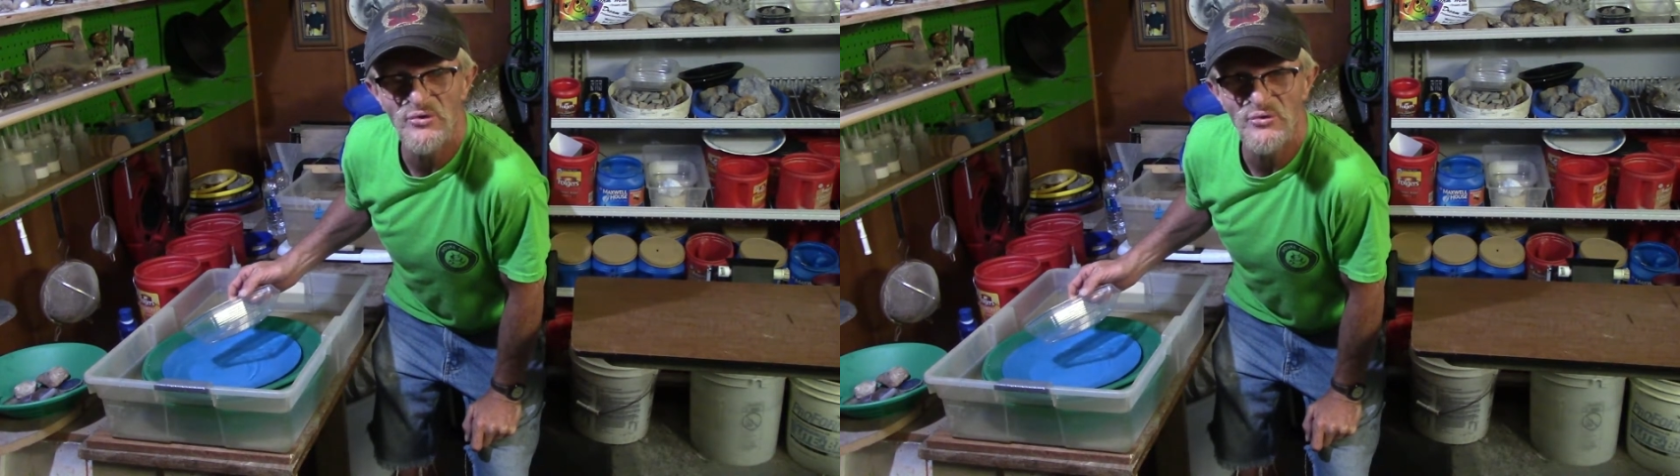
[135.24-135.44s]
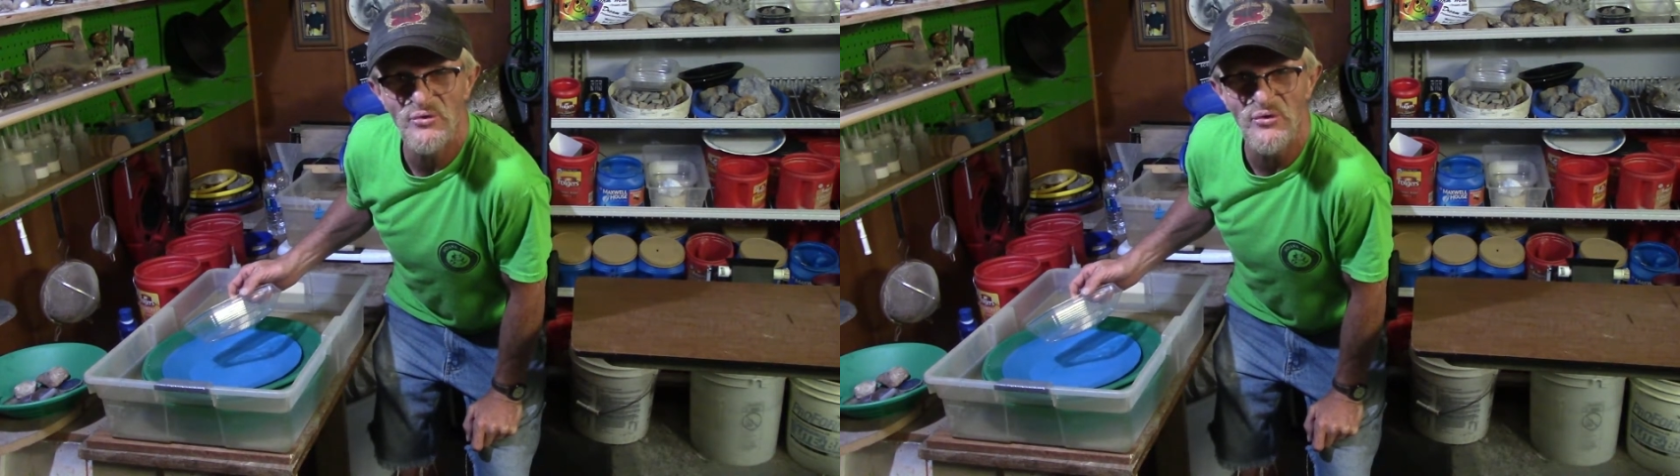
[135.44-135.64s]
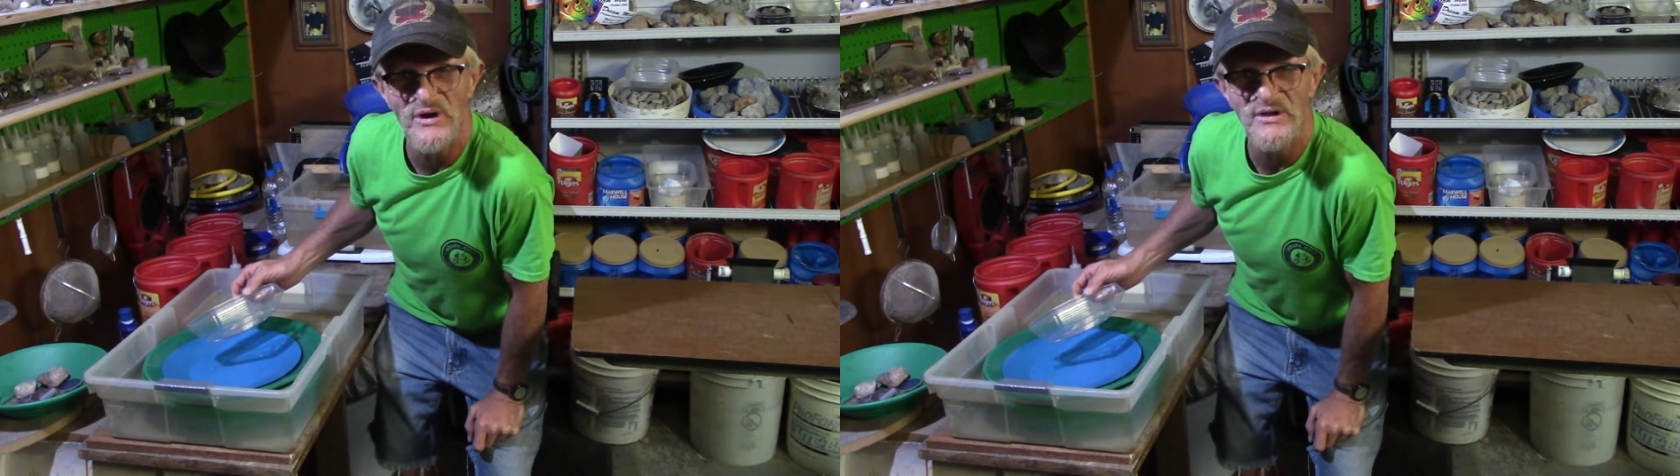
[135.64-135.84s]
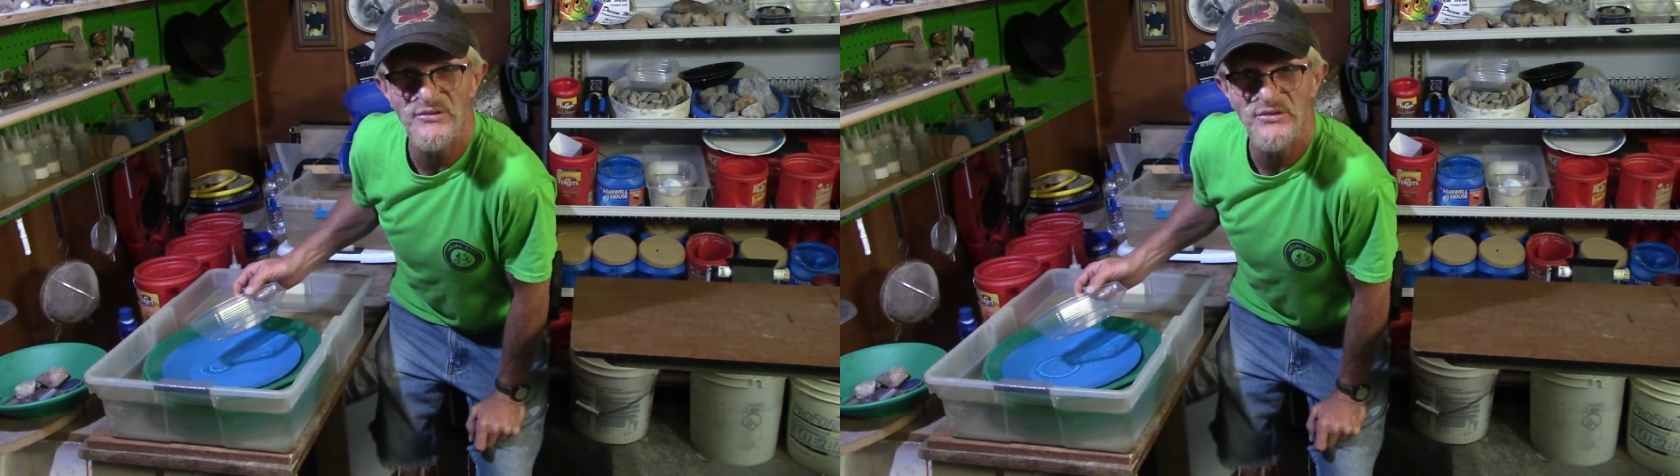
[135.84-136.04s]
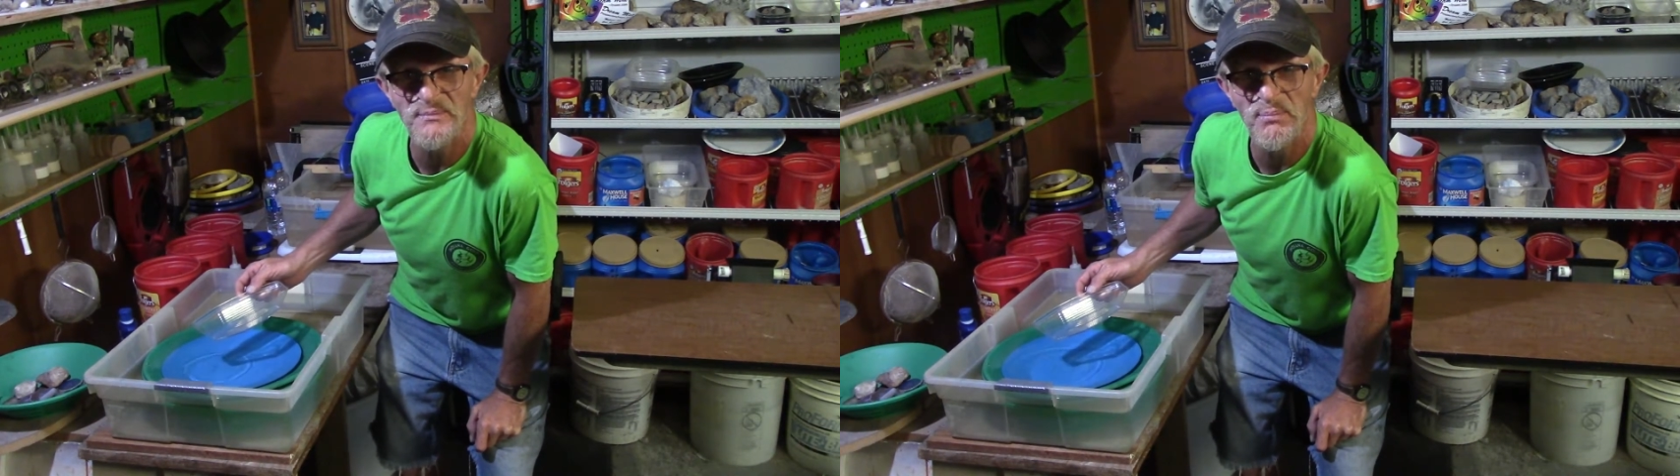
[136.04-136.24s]

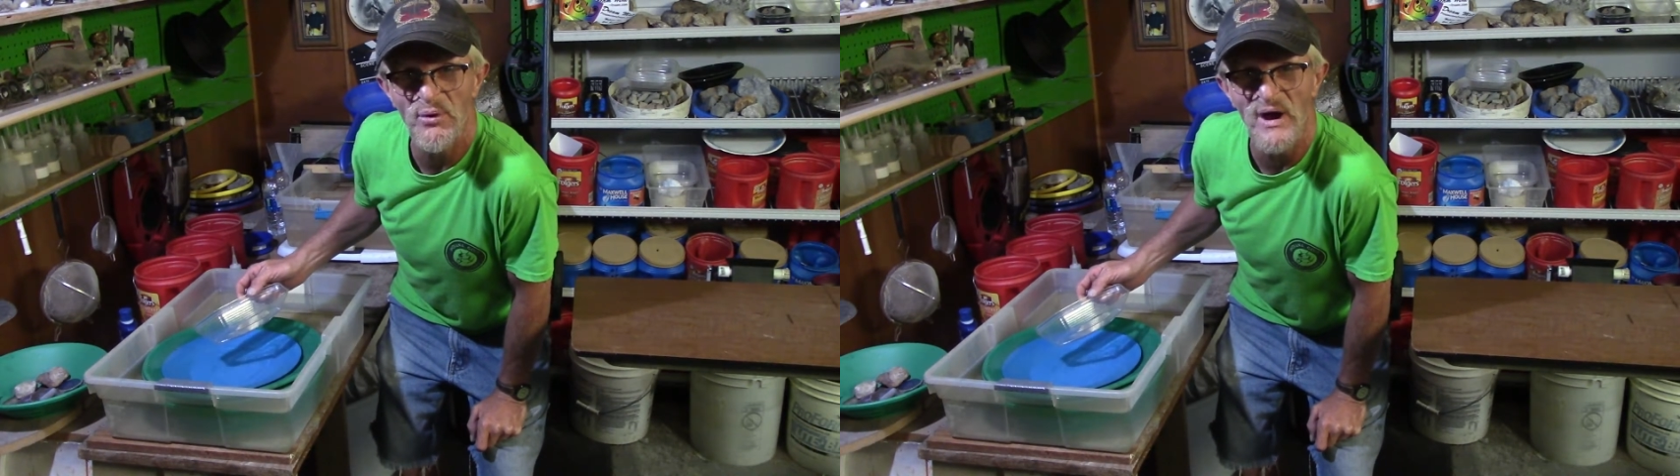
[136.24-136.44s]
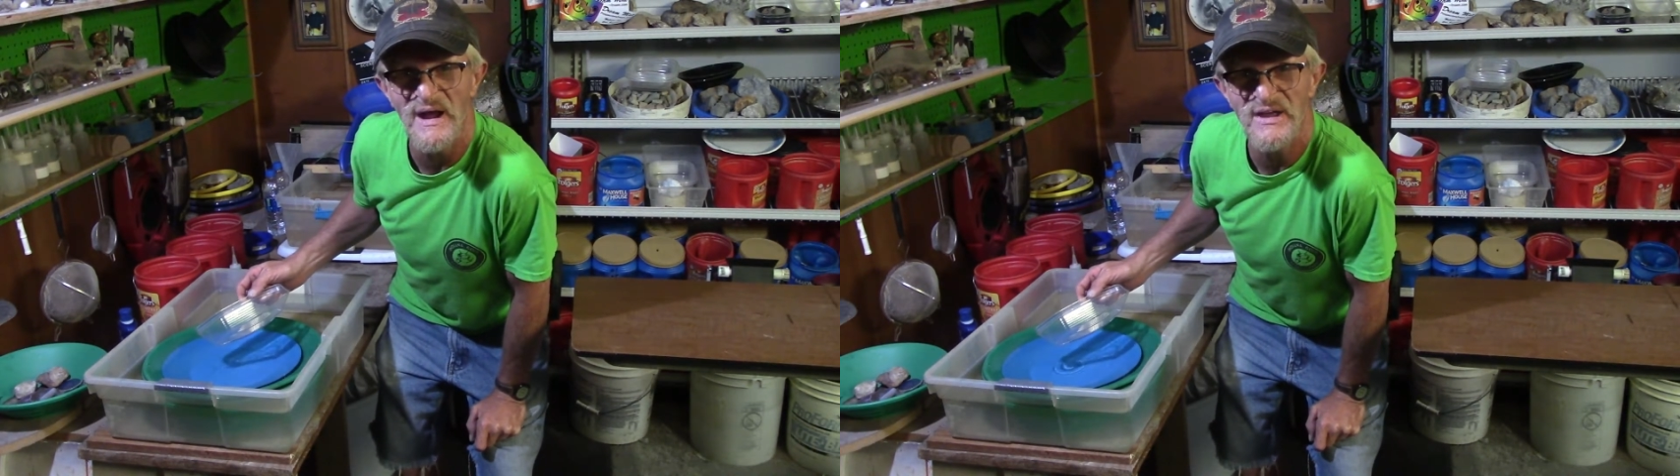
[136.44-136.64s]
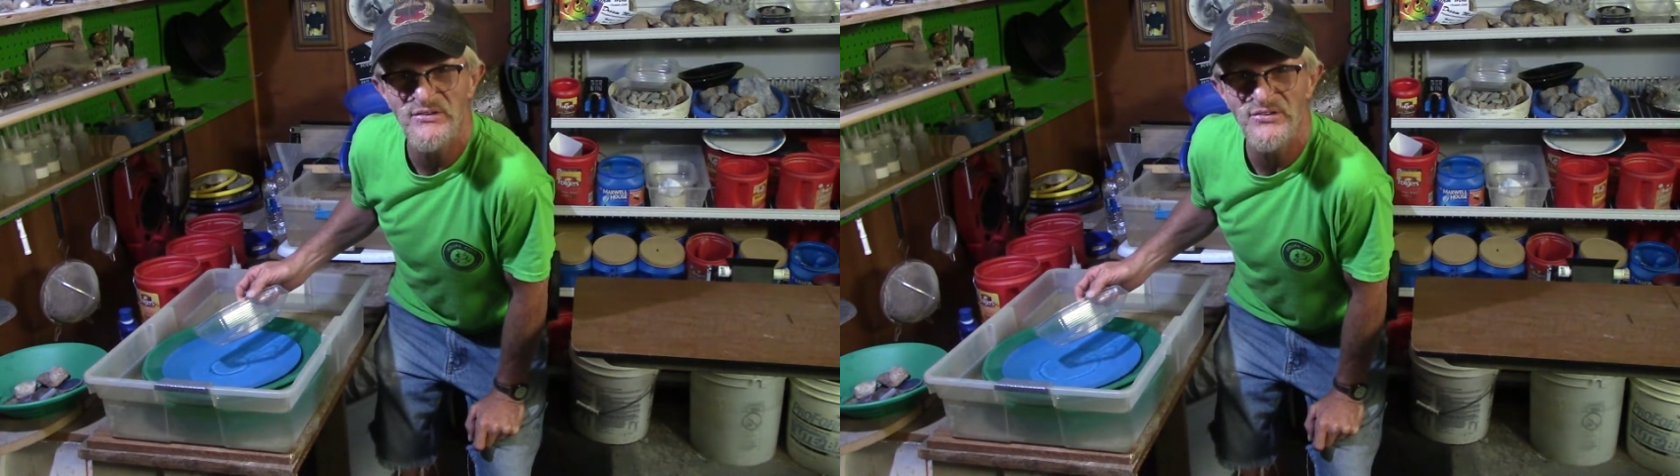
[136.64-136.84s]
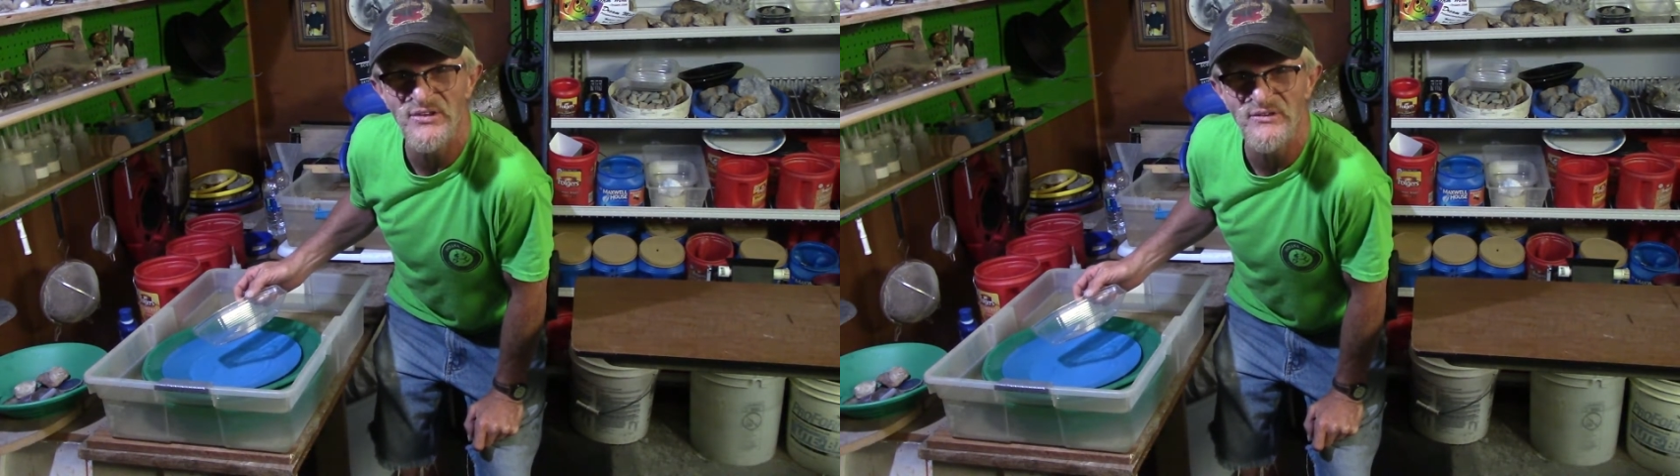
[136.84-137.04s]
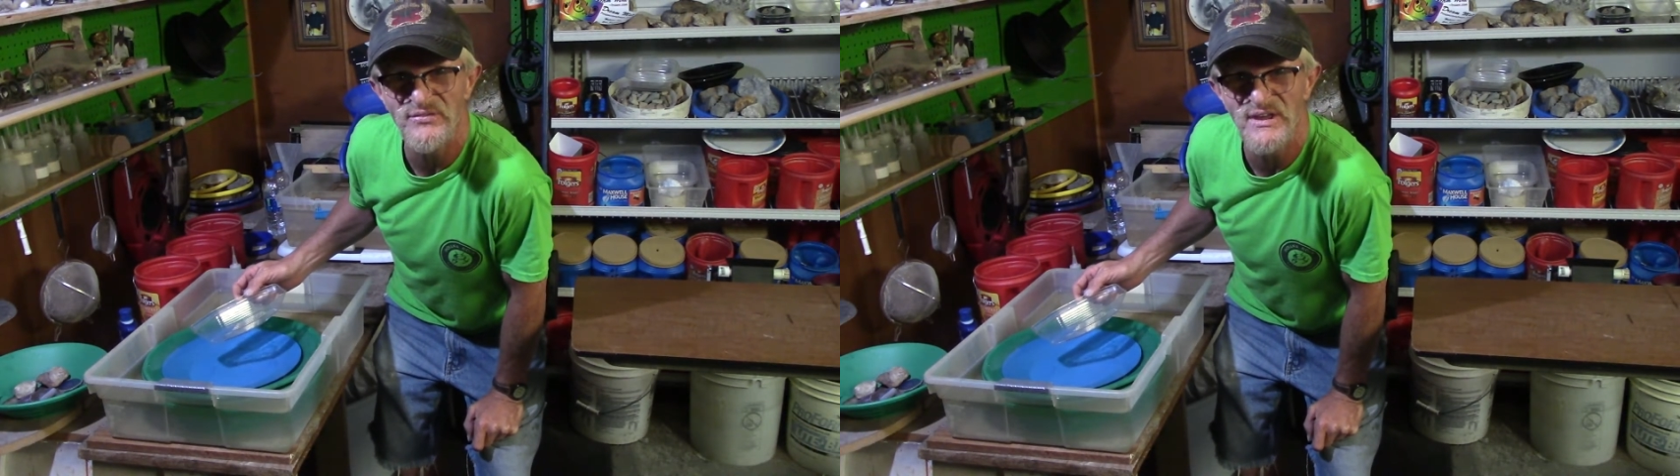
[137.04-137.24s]
Chris Price
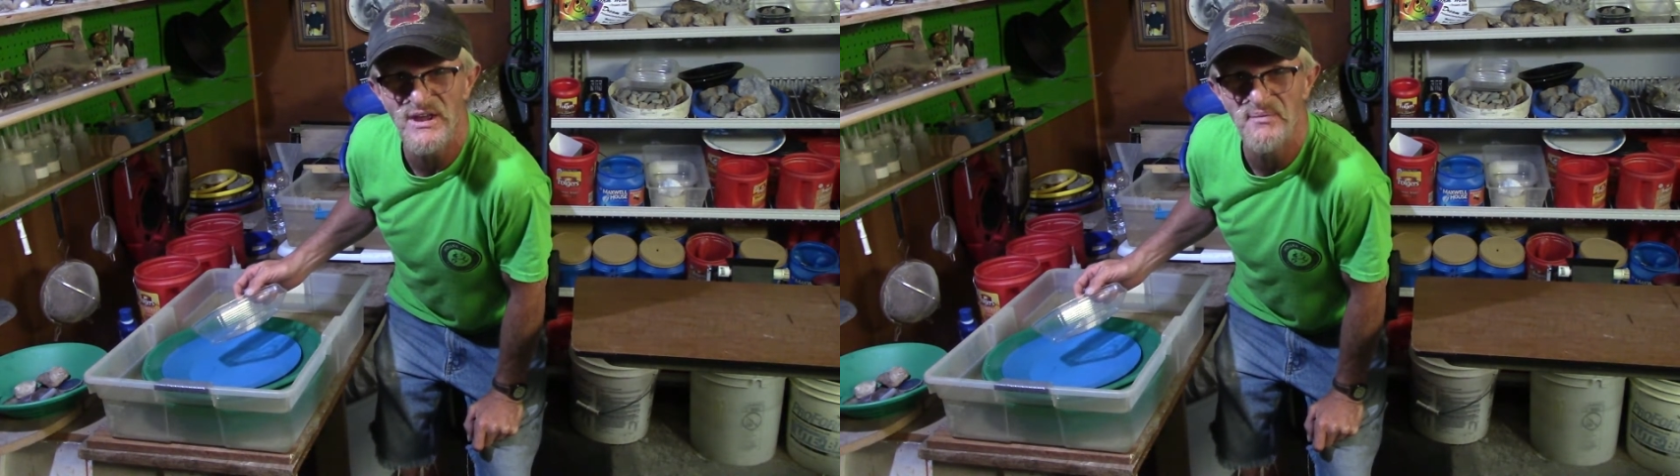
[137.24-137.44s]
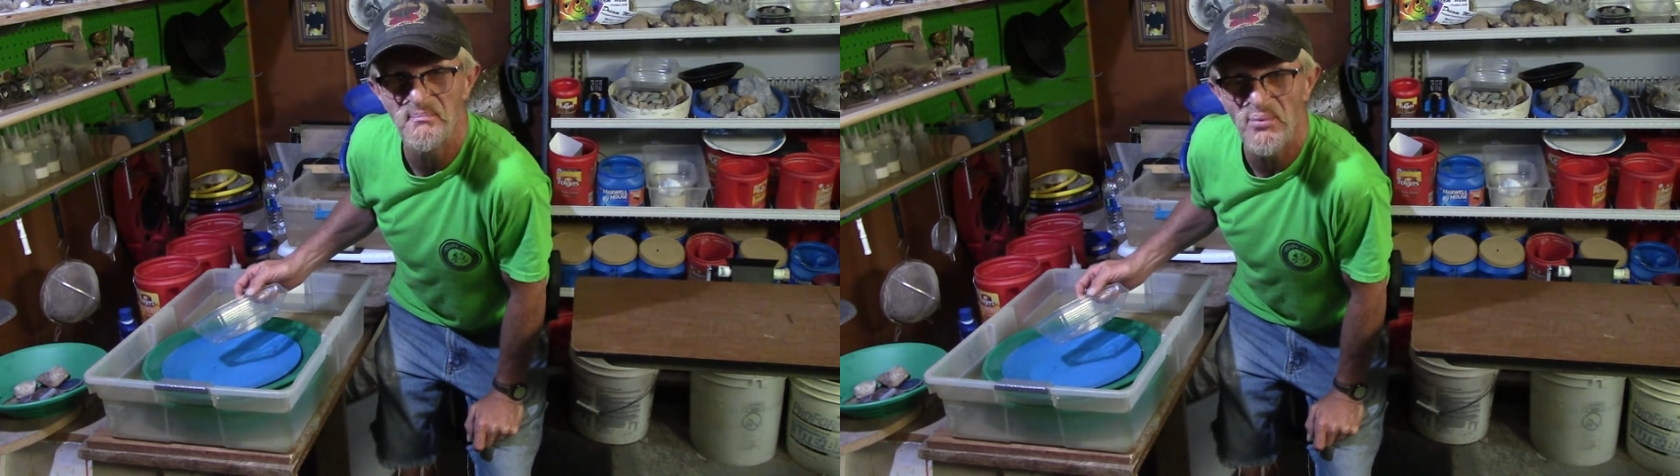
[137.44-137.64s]
of Team